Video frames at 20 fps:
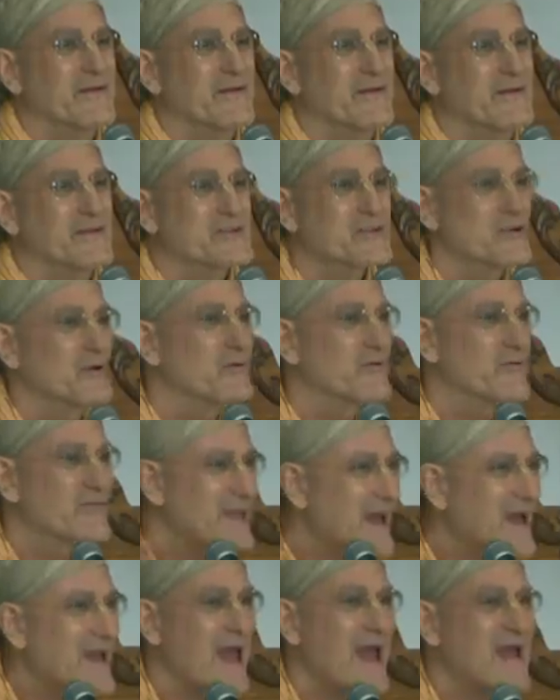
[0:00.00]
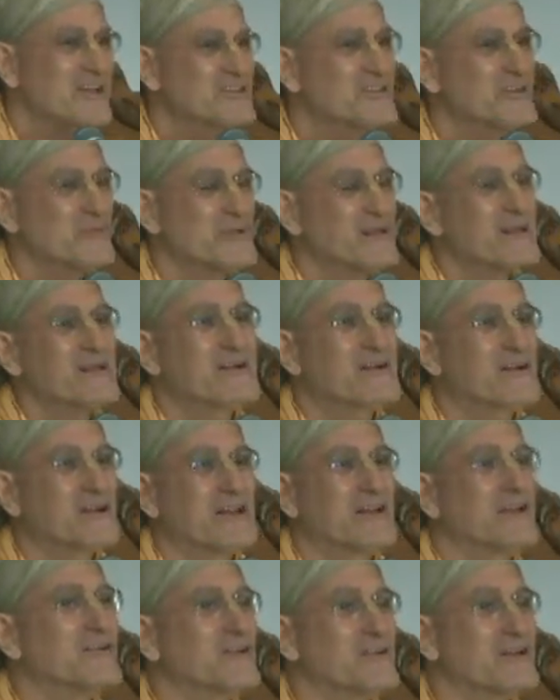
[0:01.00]
So that has to be
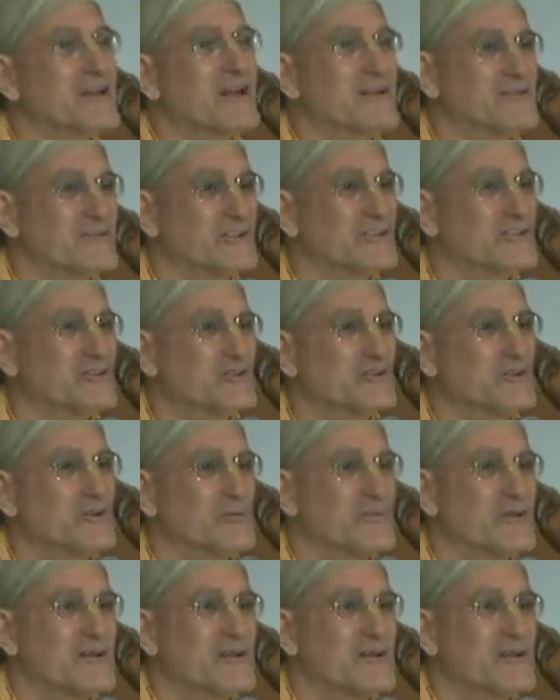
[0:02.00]
clearly understood